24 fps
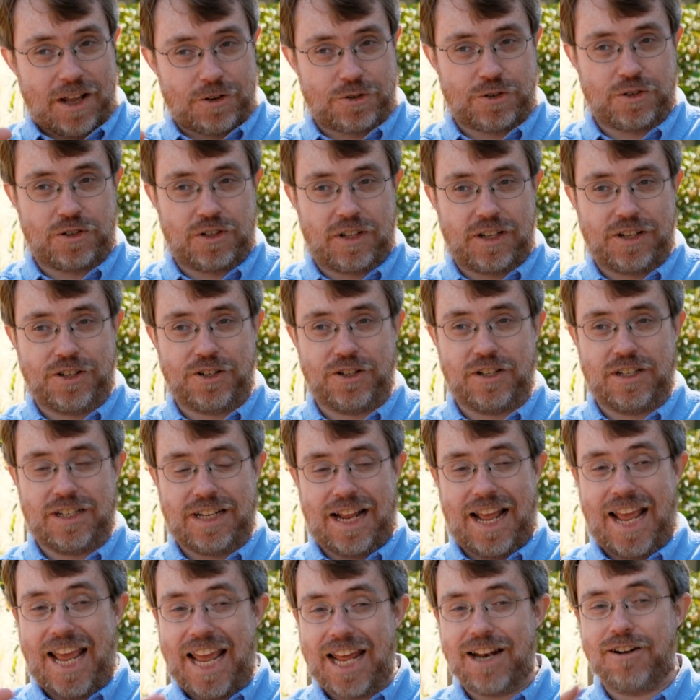natural selection
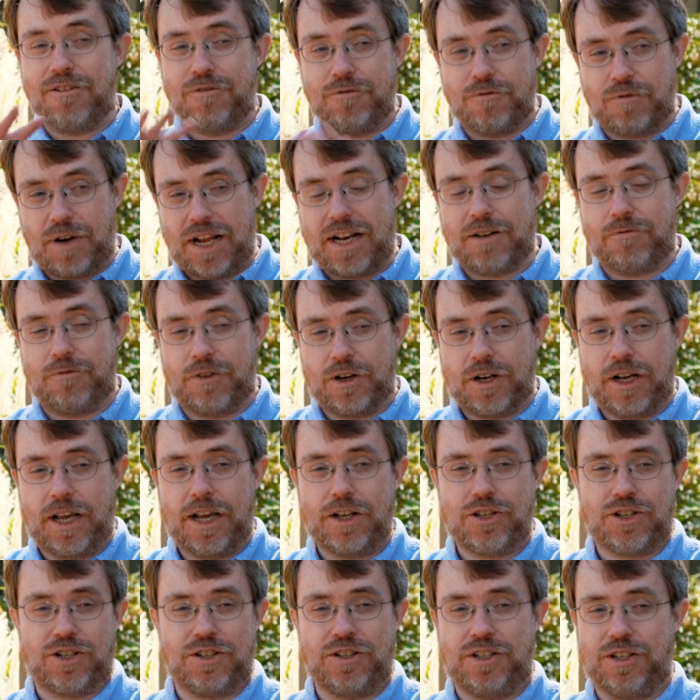and random
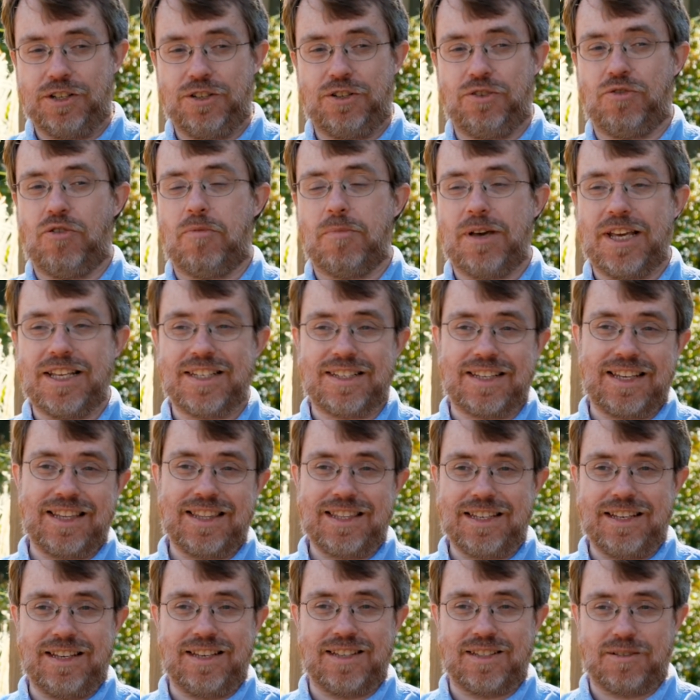variation can do amazing
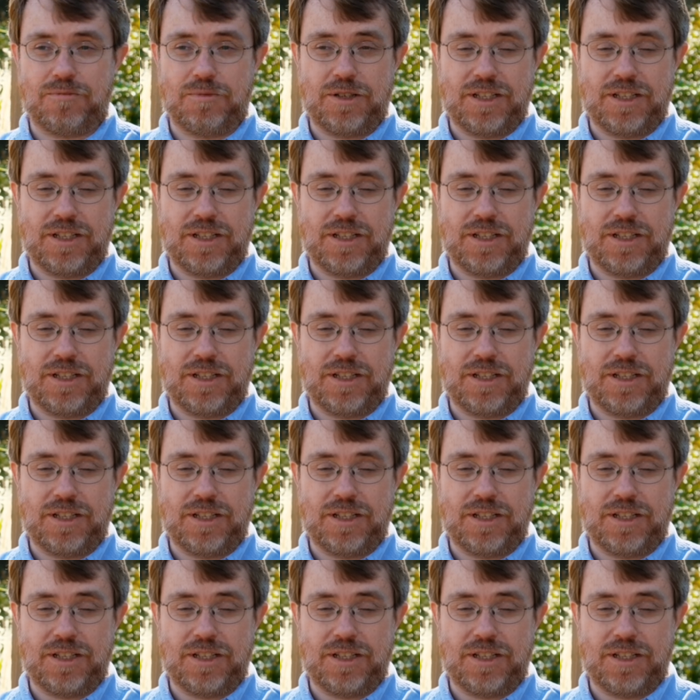things.